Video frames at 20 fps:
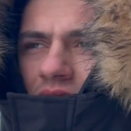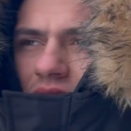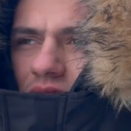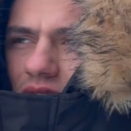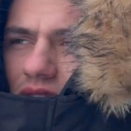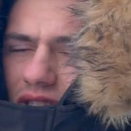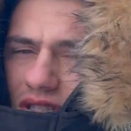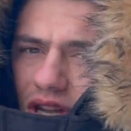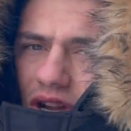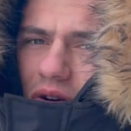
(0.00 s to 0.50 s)

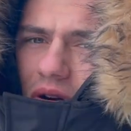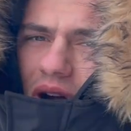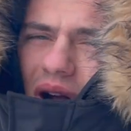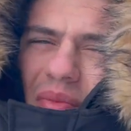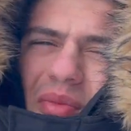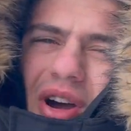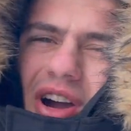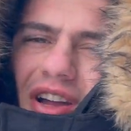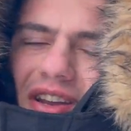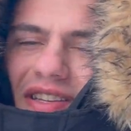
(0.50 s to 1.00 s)
So I'm
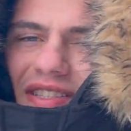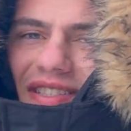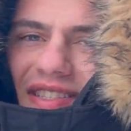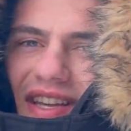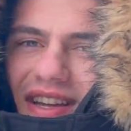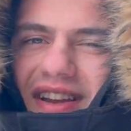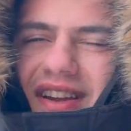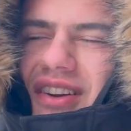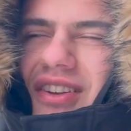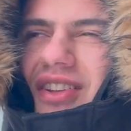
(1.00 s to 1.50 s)
not going to sit
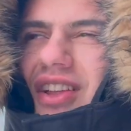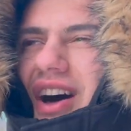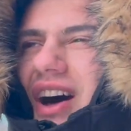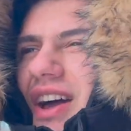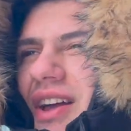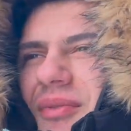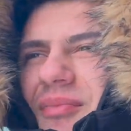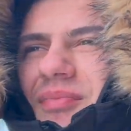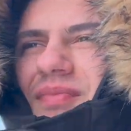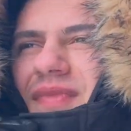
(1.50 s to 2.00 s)
here and lie.
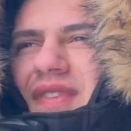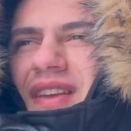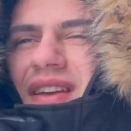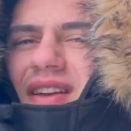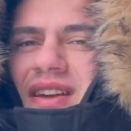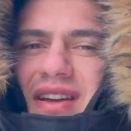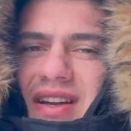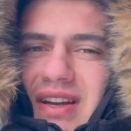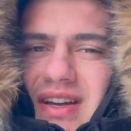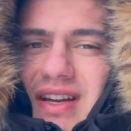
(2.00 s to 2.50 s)

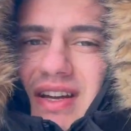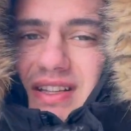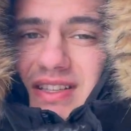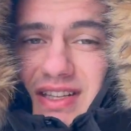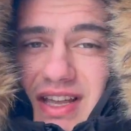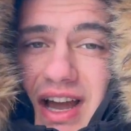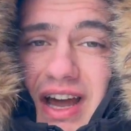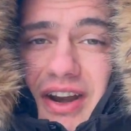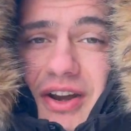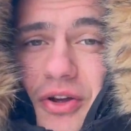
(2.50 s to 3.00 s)
It's
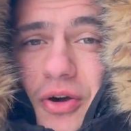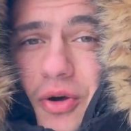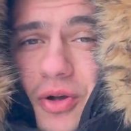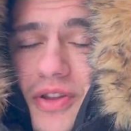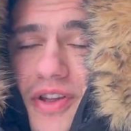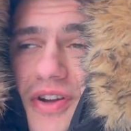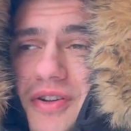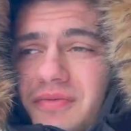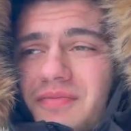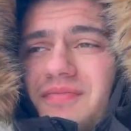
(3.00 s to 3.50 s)
kind of cold
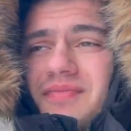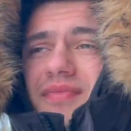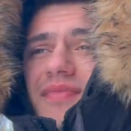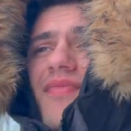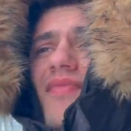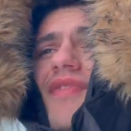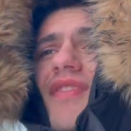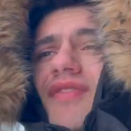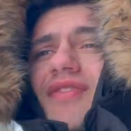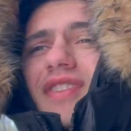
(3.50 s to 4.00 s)
out,
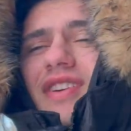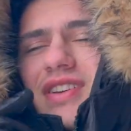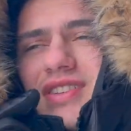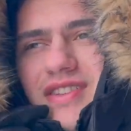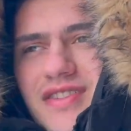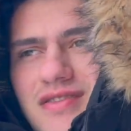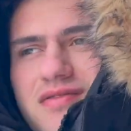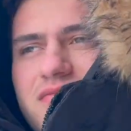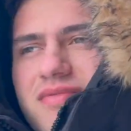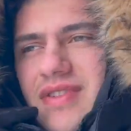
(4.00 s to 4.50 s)
if you guys
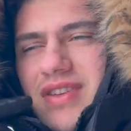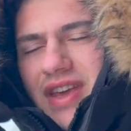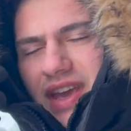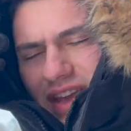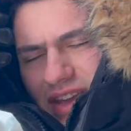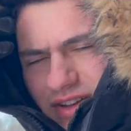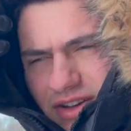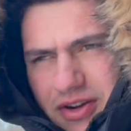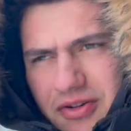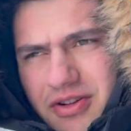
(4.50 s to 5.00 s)

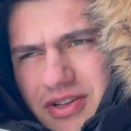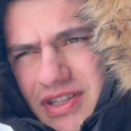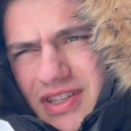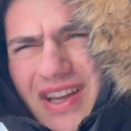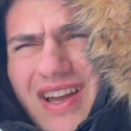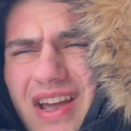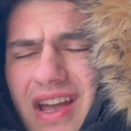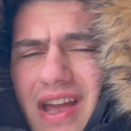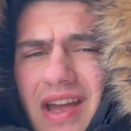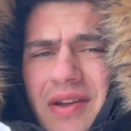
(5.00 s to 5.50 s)
can't notice.
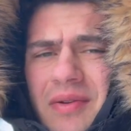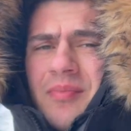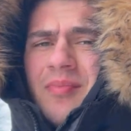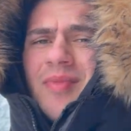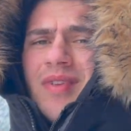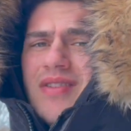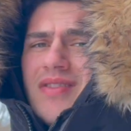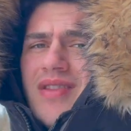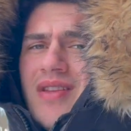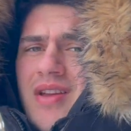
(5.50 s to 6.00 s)

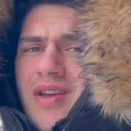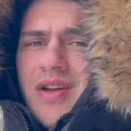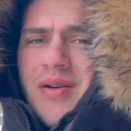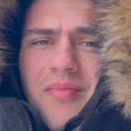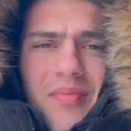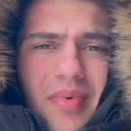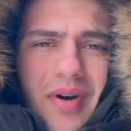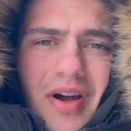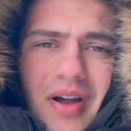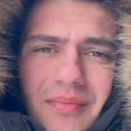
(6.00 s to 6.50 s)

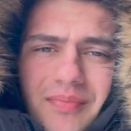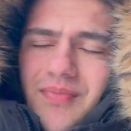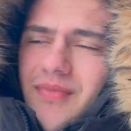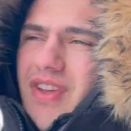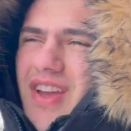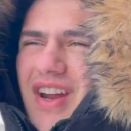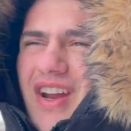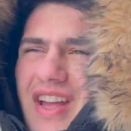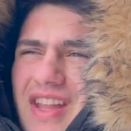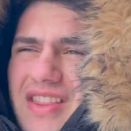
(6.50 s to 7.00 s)
But I
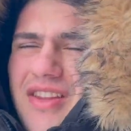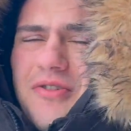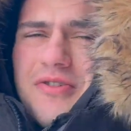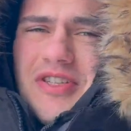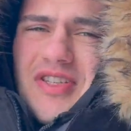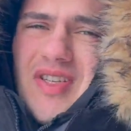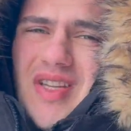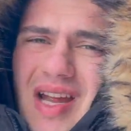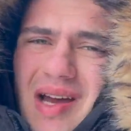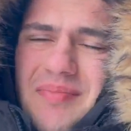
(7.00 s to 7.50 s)
got to get those
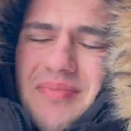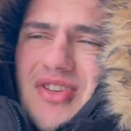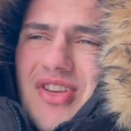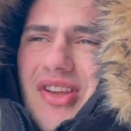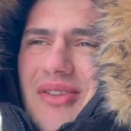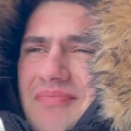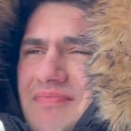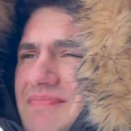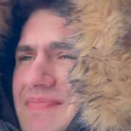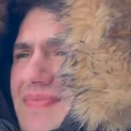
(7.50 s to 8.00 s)
steps in.